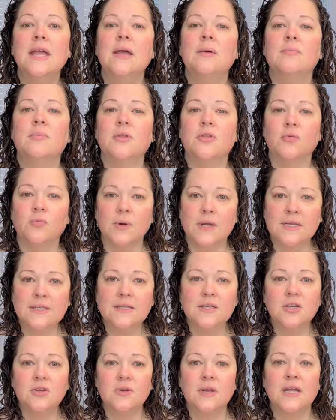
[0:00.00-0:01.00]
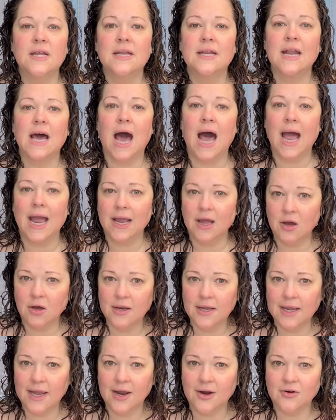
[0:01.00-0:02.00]
But the reason you need an
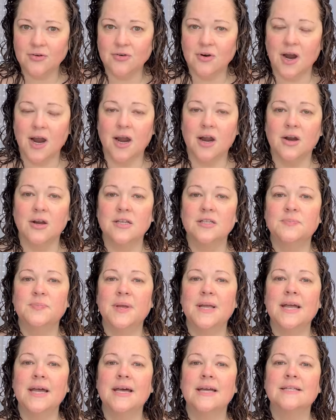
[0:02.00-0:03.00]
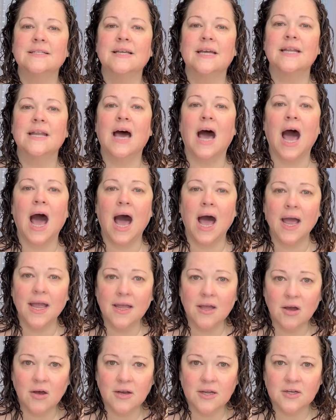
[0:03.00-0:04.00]
ionic hair dryer is because an
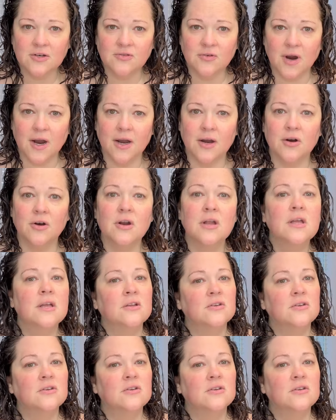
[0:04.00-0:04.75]
ionic dryer